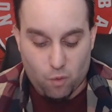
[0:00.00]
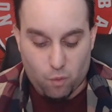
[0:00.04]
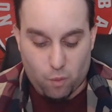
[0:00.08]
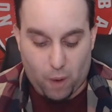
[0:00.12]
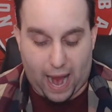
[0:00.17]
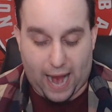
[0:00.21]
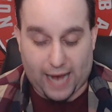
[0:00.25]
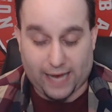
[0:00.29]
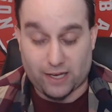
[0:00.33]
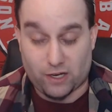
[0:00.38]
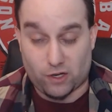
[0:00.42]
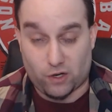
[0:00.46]

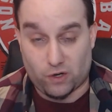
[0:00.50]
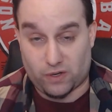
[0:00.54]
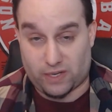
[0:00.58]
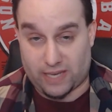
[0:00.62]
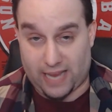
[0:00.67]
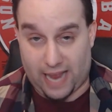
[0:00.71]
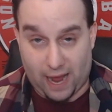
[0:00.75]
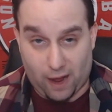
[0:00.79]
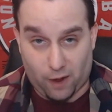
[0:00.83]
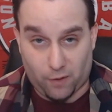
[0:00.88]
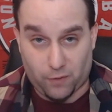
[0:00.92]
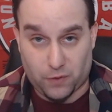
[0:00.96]
Wagner's
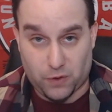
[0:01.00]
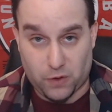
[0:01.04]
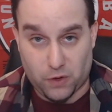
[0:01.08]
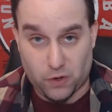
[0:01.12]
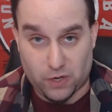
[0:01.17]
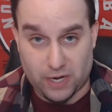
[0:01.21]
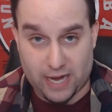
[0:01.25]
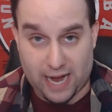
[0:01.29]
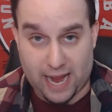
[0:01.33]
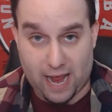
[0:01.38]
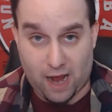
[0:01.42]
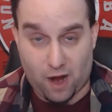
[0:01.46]

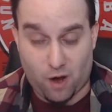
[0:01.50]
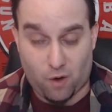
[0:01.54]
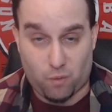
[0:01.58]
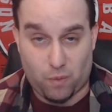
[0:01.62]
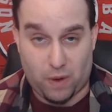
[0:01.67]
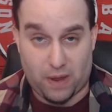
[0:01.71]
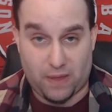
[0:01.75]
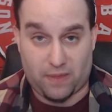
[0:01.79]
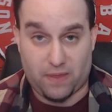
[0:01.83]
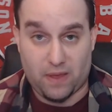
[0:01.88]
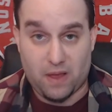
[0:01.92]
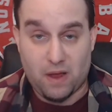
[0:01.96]
healthier now
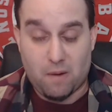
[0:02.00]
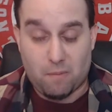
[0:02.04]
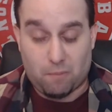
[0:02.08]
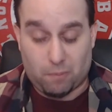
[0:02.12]
with